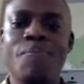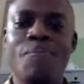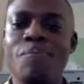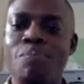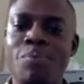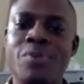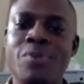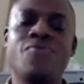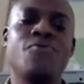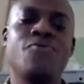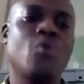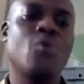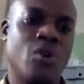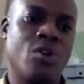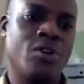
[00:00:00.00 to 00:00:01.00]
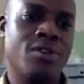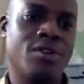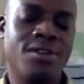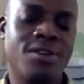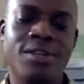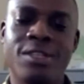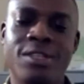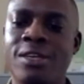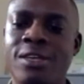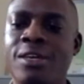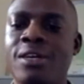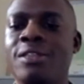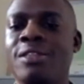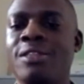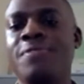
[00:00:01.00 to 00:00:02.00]
before
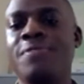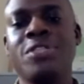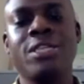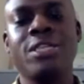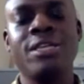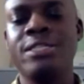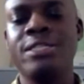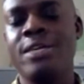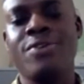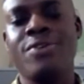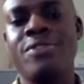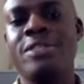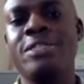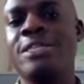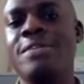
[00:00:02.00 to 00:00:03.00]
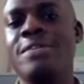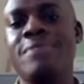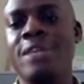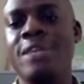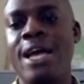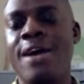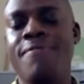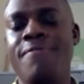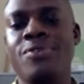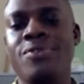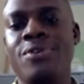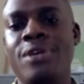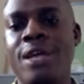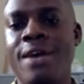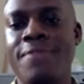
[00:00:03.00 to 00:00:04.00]
the facilitator doesn't even have
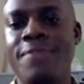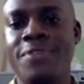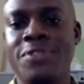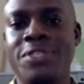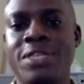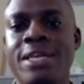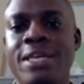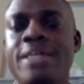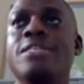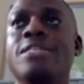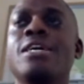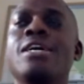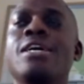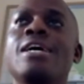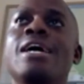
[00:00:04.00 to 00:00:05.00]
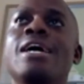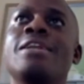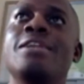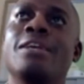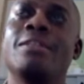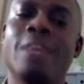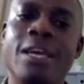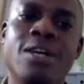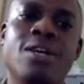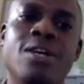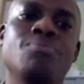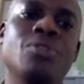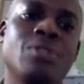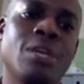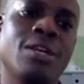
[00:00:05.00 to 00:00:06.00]
to say it, and they come to
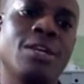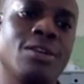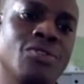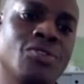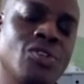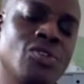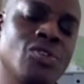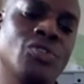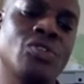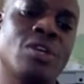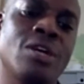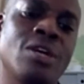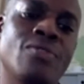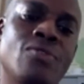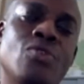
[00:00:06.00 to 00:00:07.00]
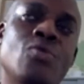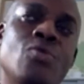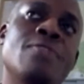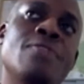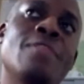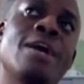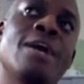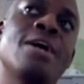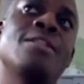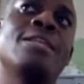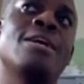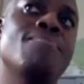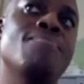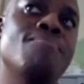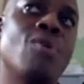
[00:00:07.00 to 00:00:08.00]
that conclusion on their own. And
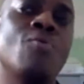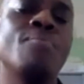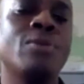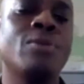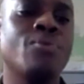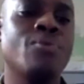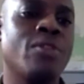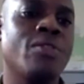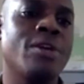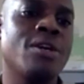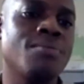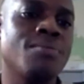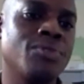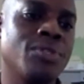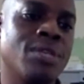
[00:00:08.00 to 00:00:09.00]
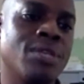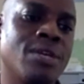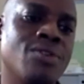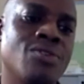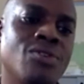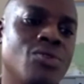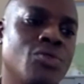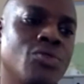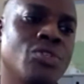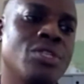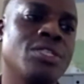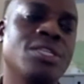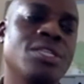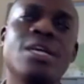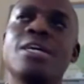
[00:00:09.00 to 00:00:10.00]
that moment where they come to that conclusion,
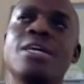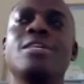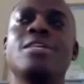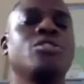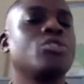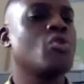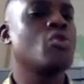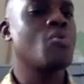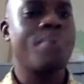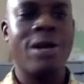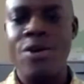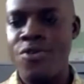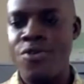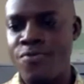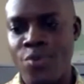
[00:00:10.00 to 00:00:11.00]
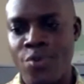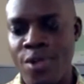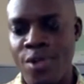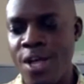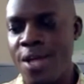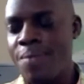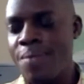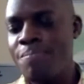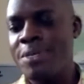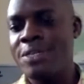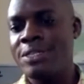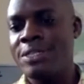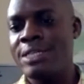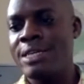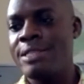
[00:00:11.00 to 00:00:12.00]
it's so powerful,
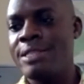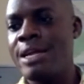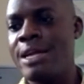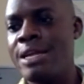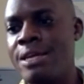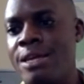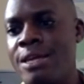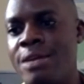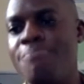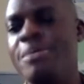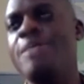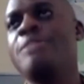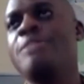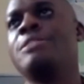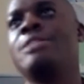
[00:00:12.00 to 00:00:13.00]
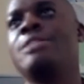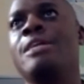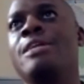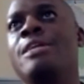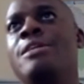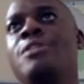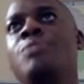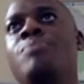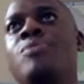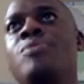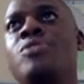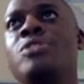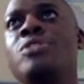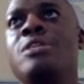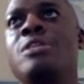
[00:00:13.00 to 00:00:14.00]
because then it means that this
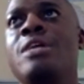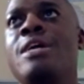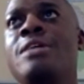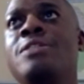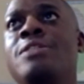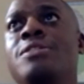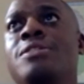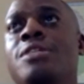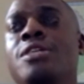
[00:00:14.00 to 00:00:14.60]
person has